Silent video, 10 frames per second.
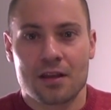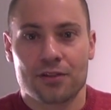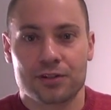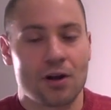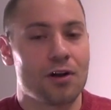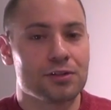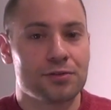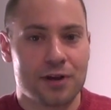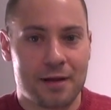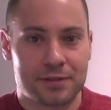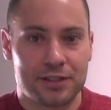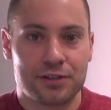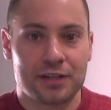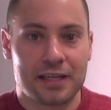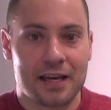There's also drops that
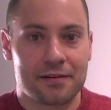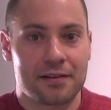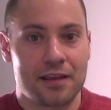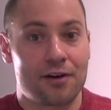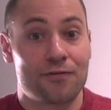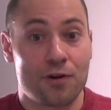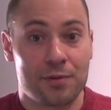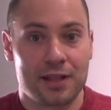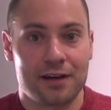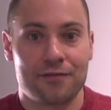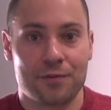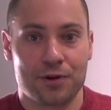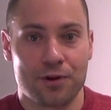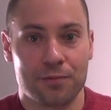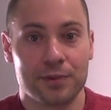you can get that are formulated from
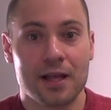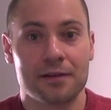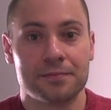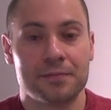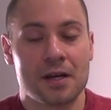your own blood.